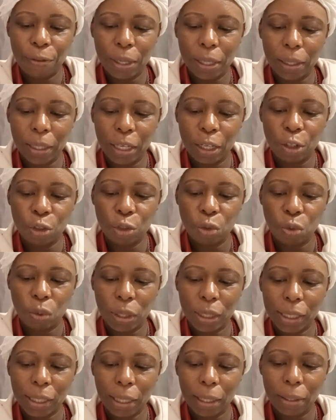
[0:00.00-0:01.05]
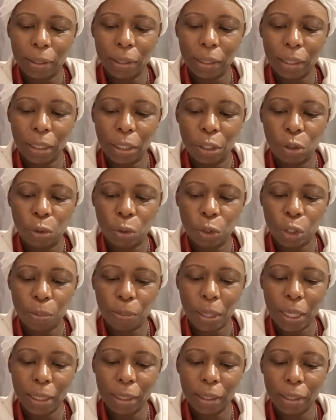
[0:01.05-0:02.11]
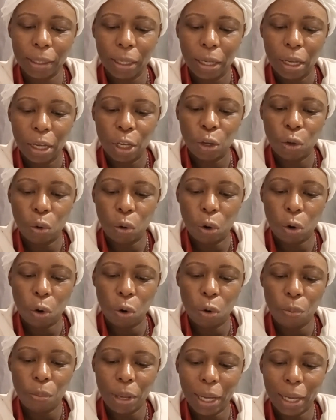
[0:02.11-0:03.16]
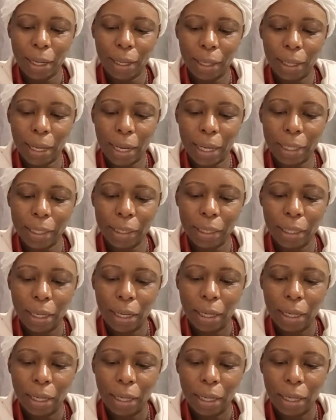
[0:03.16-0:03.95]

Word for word: Feel into what's held in your space, your home, and land.